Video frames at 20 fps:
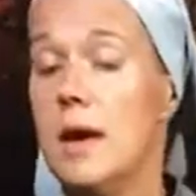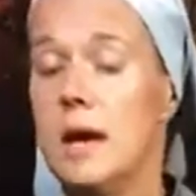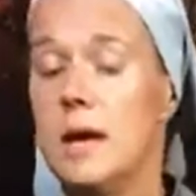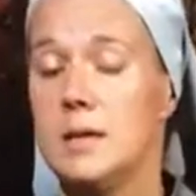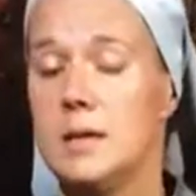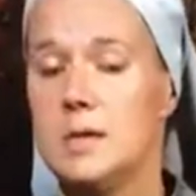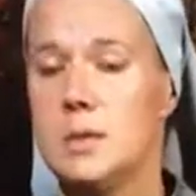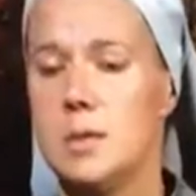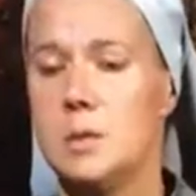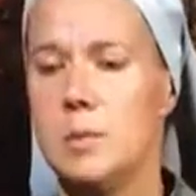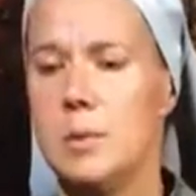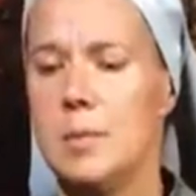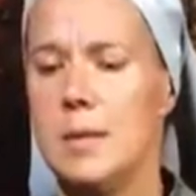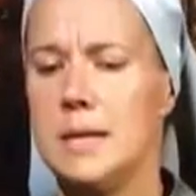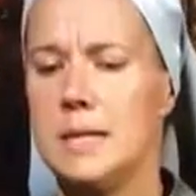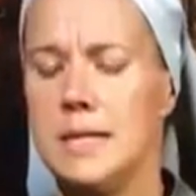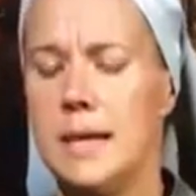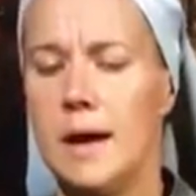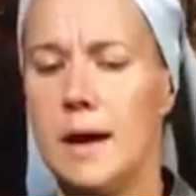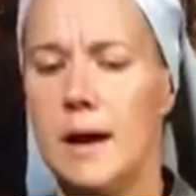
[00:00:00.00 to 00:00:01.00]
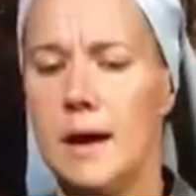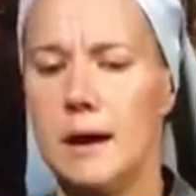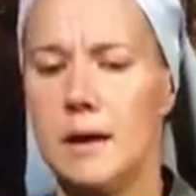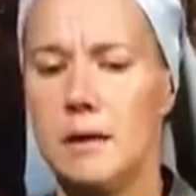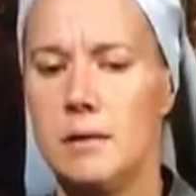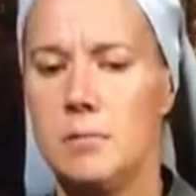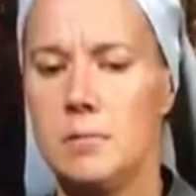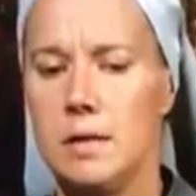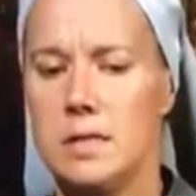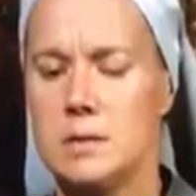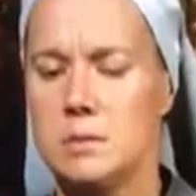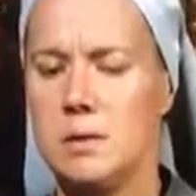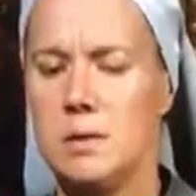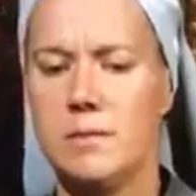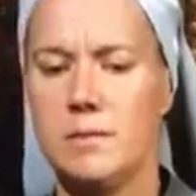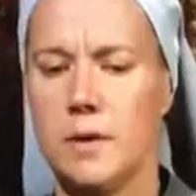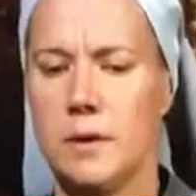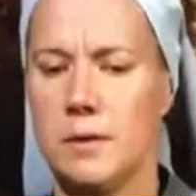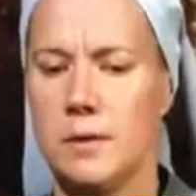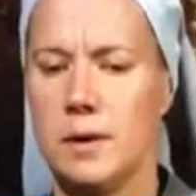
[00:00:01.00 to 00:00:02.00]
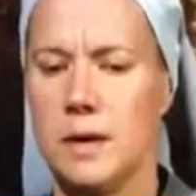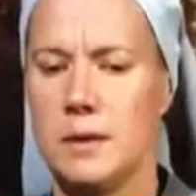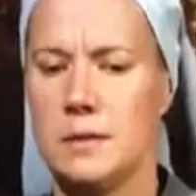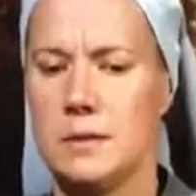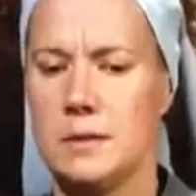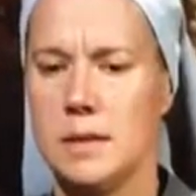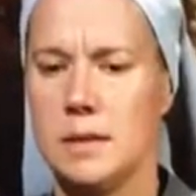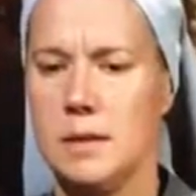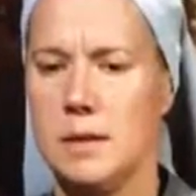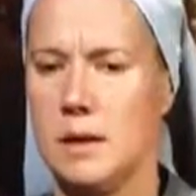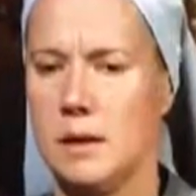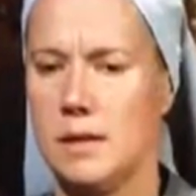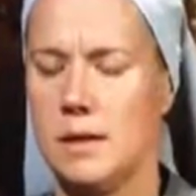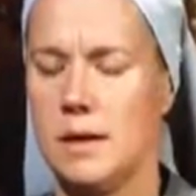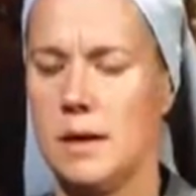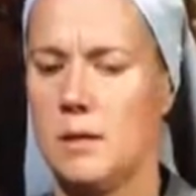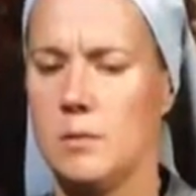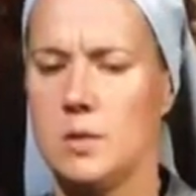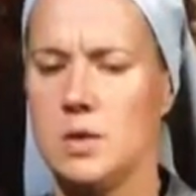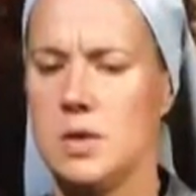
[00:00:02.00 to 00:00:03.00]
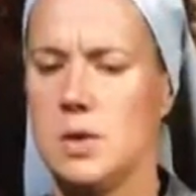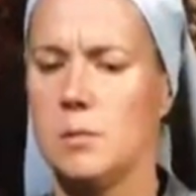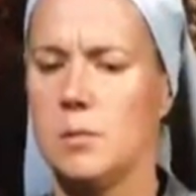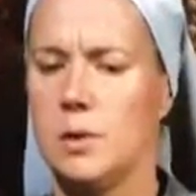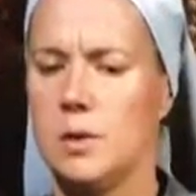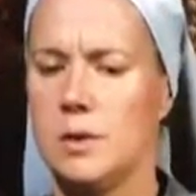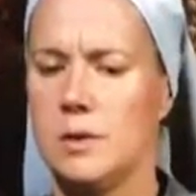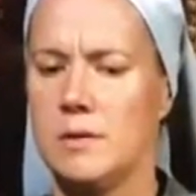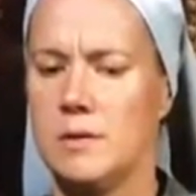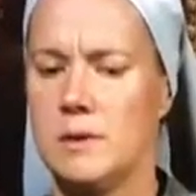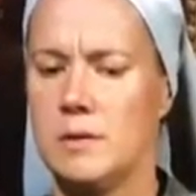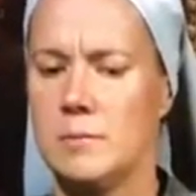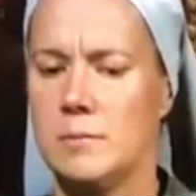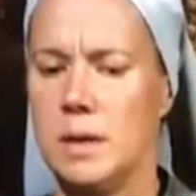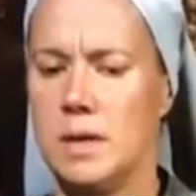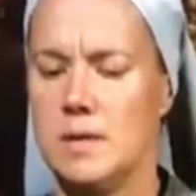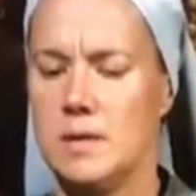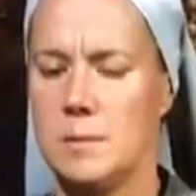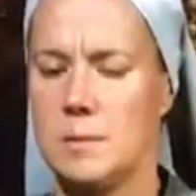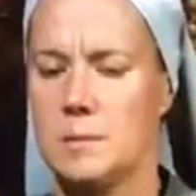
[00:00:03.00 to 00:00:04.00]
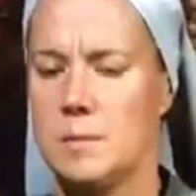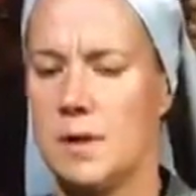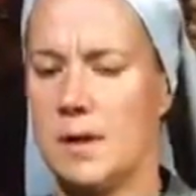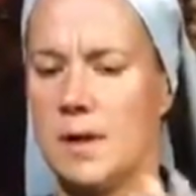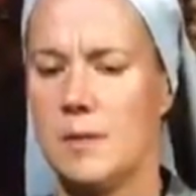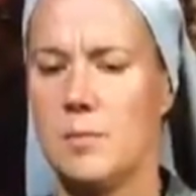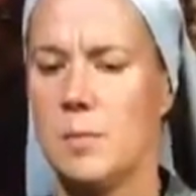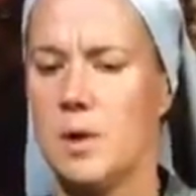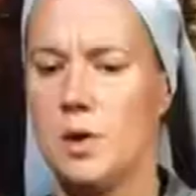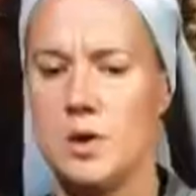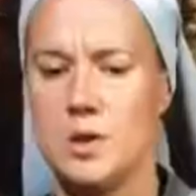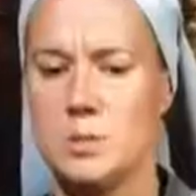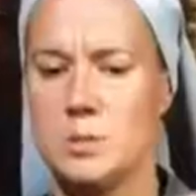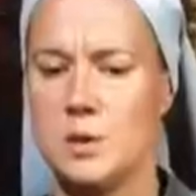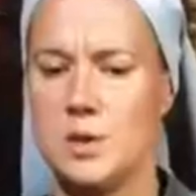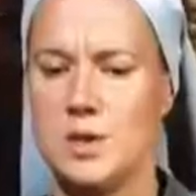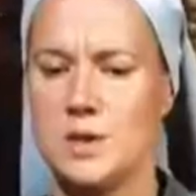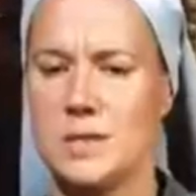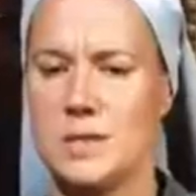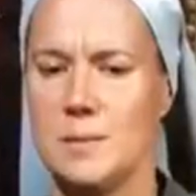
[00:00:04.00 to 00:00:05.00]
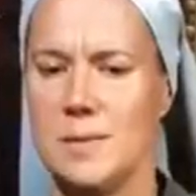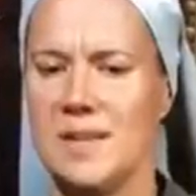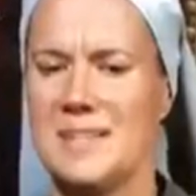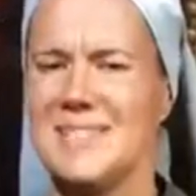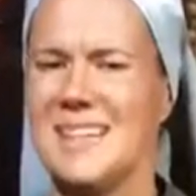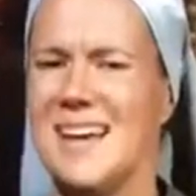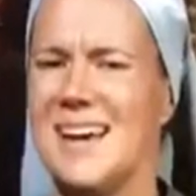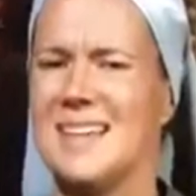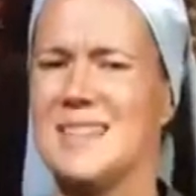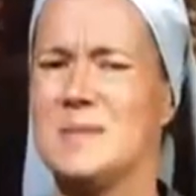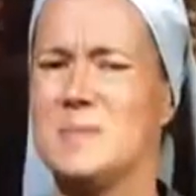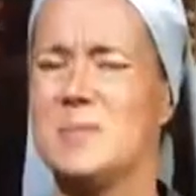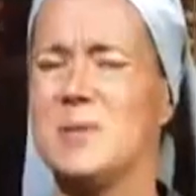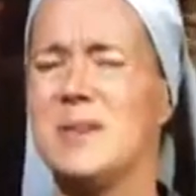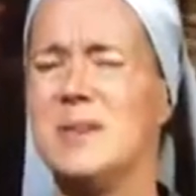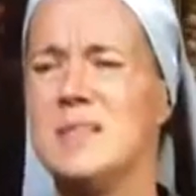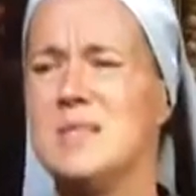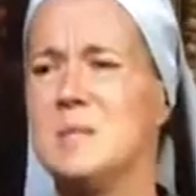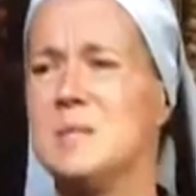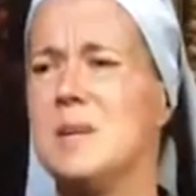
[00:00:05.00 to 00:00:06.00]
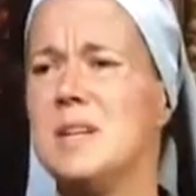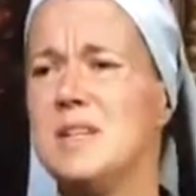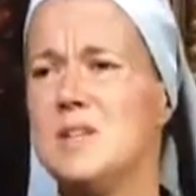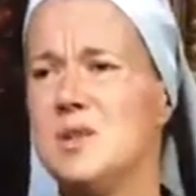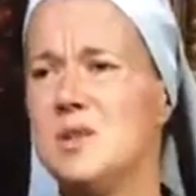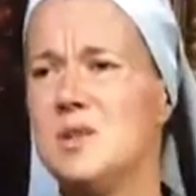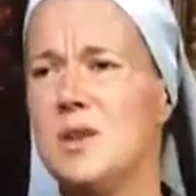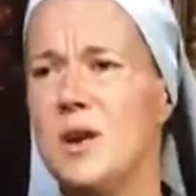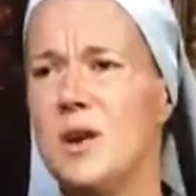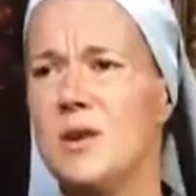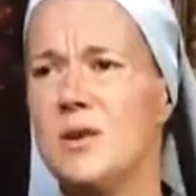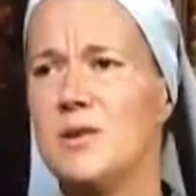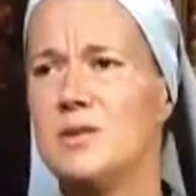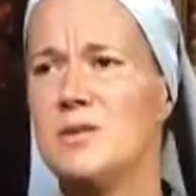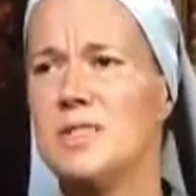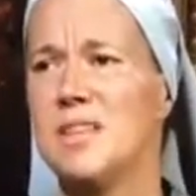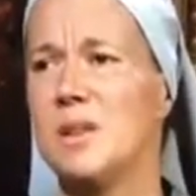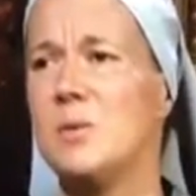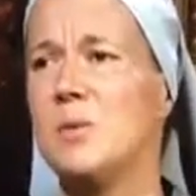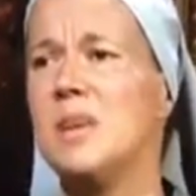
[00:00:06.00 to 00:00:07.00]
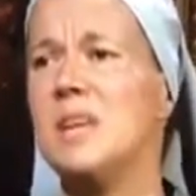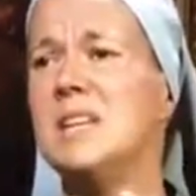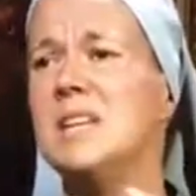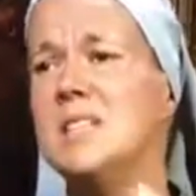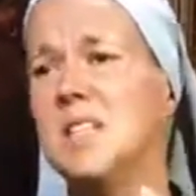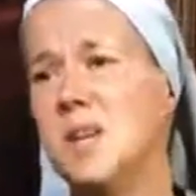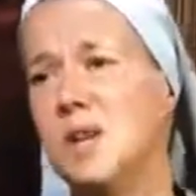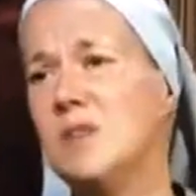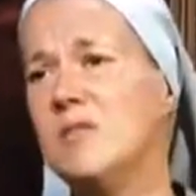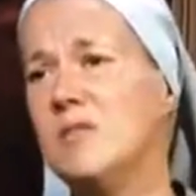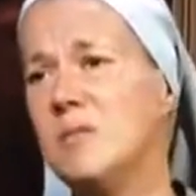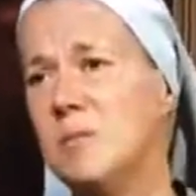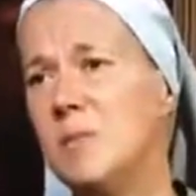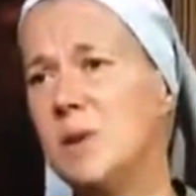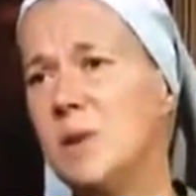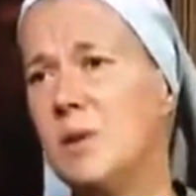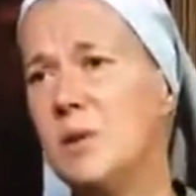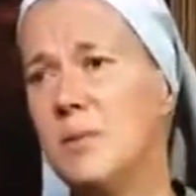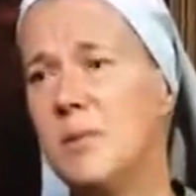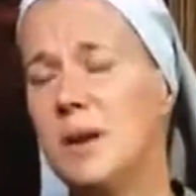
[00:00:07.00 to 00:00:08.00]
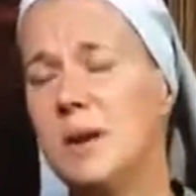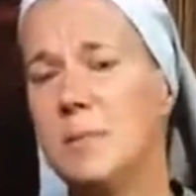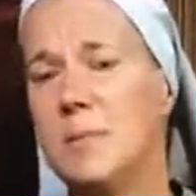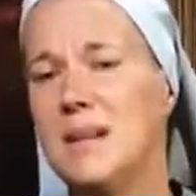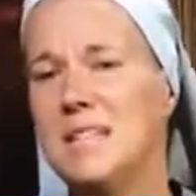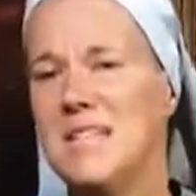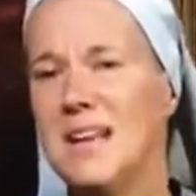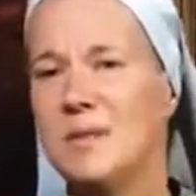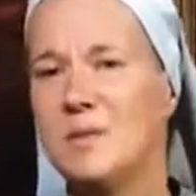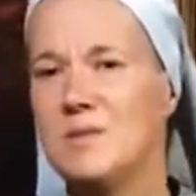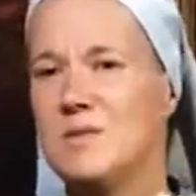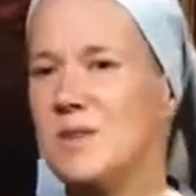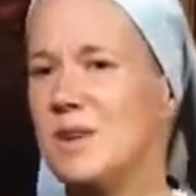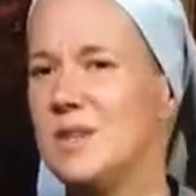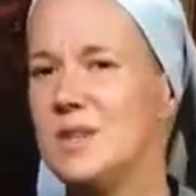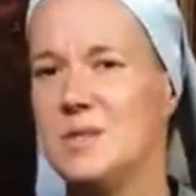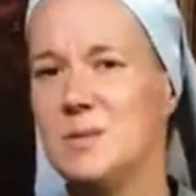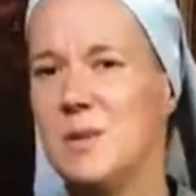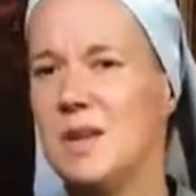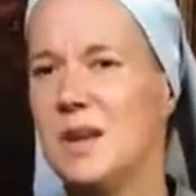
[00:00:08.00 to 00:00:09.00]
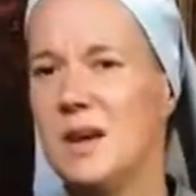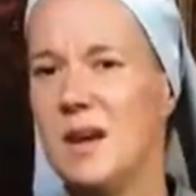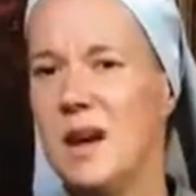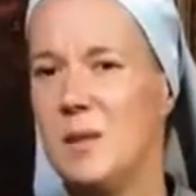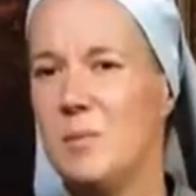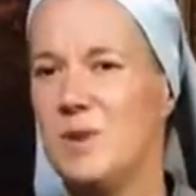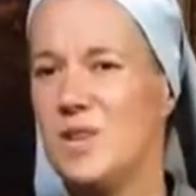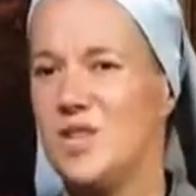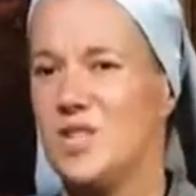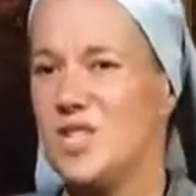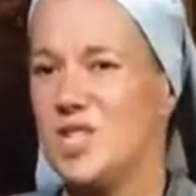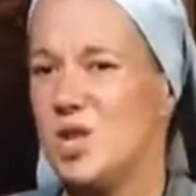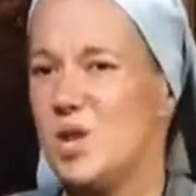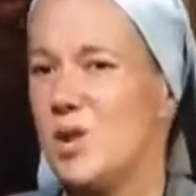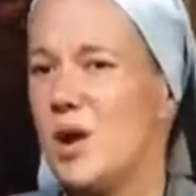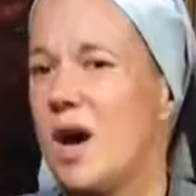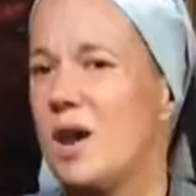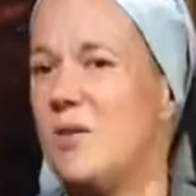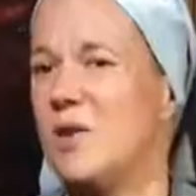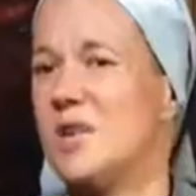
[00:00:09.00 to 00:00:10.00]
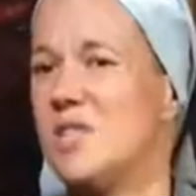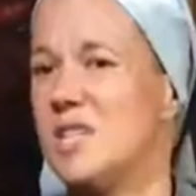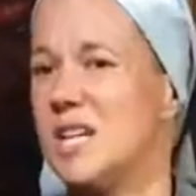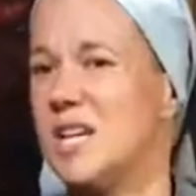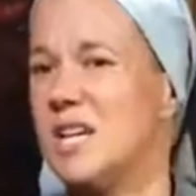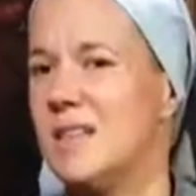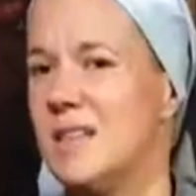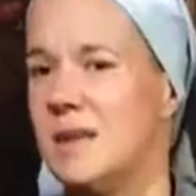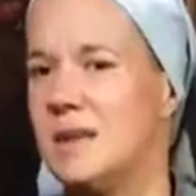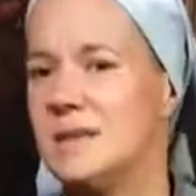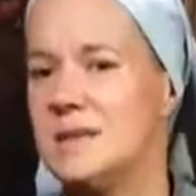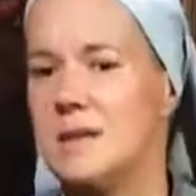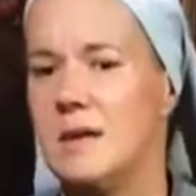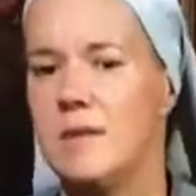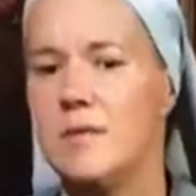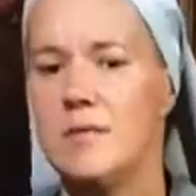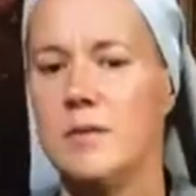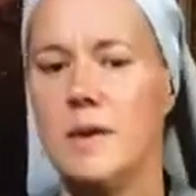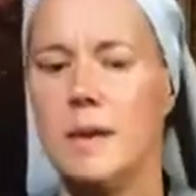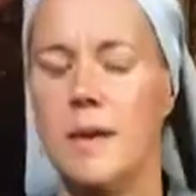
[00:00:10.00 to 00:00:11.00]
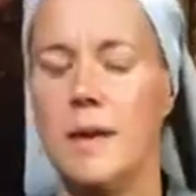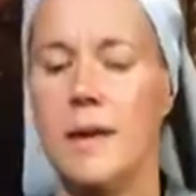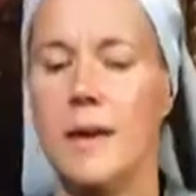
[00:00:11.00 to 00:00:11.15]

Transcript: And so, but my dad, my sweet father, had said nothing. I wish he would have. And many times when I give parish missions, I'm like, Dads, please speak to your daughters. Like, we need to hear from you. But my dad was very sweet and kind, but he just didn't know how to articulate his love.